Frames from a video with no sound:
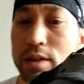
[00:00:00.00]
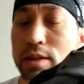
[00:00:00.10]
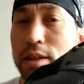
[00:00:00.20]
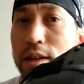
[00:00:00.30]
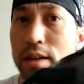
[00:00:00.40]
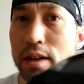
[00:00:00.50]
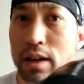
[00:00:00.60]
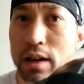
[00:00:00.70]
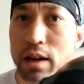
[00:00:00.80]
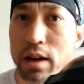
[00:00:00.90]
you can see
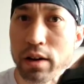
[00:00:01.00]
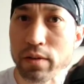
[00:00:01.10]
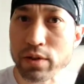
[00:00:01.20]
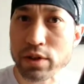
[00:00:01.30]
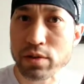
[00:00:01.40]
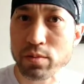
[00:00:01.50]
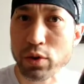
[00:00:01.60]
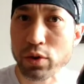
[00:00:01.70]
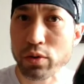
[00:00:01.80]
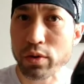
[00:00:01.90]
that it kind of
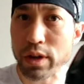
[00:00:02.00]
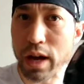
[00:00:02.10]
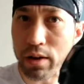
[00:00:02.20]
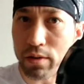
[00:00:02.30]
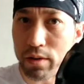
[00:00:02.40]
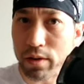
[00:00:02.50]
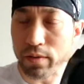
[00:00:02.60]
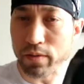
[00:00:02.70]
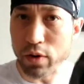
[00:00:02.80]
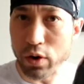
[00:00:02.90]
smoothed out
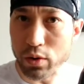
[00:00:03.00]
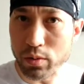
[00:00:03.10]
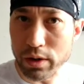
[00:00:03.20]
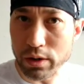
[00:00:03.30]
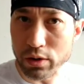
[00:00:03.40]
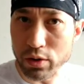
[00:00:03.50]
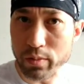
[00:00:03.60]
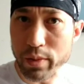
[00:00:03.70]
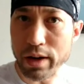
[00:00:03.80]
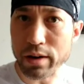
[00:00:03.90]
the foam a
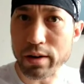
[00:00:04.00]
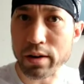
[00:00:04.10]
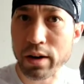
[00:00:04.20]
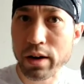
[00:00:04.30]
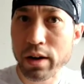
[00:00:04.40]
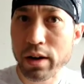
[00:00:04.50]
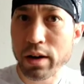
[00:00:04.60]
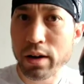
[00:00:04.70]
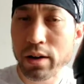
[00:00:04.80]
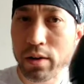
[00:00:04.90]
little better
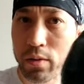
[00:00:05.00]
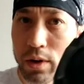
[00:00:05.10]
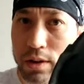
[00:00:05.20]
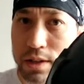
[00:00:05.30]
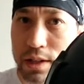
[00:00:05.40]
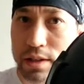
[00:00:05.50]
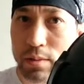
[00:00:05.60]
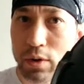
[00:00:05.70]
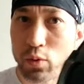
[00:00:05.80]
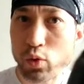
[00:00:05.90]
where you see
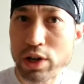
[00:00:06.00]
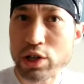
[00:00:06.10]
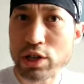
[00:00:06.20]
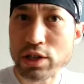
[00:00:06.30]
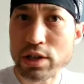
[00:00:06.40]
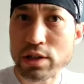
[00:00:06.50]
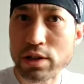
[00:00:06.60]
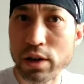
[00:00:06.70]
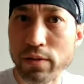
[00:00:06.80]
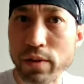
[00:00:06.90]
some of the ridges and
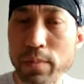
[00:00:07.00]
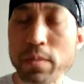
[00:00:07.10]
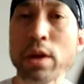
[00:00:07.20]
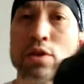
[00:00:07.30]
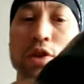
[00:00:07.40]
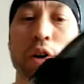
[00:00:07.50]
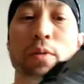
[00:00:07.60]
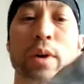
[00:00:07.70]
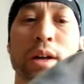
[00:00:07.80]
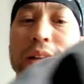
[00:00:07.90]
stuff. So